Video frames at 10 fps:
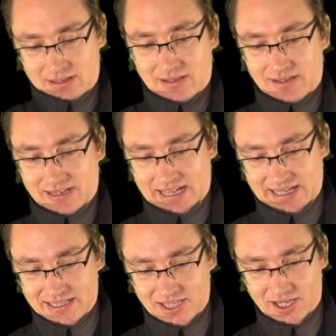Okay,
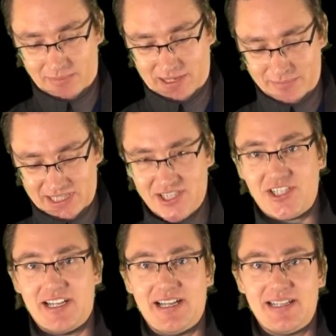so my
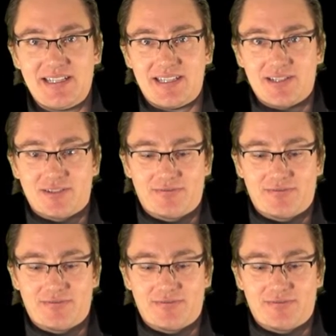mixture is still